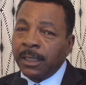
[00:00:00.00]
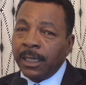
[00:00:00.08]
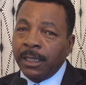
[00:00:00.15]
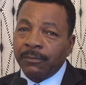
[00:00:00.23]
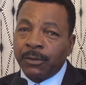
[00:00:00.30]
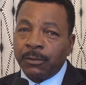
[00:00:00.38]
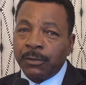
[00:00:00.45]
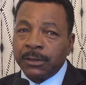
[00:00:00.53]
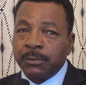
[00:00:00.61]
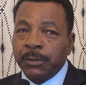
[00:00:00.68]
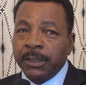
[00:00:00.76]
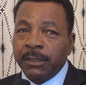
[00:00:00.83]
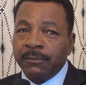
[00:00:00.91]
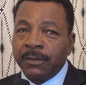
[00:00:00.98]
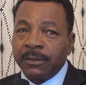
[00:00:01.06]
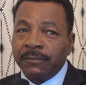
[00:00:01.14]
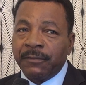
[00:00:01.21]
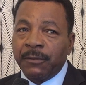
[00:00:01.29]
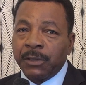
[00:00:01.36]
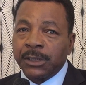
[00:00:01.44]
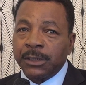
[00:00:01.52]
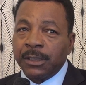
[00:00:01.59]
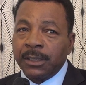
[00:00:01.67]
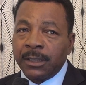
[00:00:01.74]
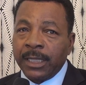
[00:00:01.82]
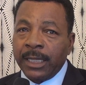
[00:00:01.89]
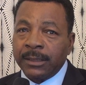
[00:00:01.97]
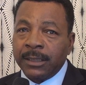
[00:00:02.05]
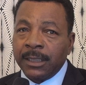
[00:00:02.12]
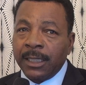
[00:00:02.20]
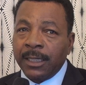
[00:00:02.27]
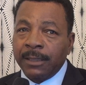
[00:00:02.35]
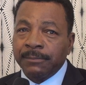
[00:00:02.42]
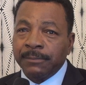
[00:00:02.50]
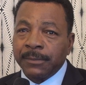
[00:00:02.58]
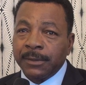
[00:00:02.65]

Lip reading: And of course, we are very fortunate that,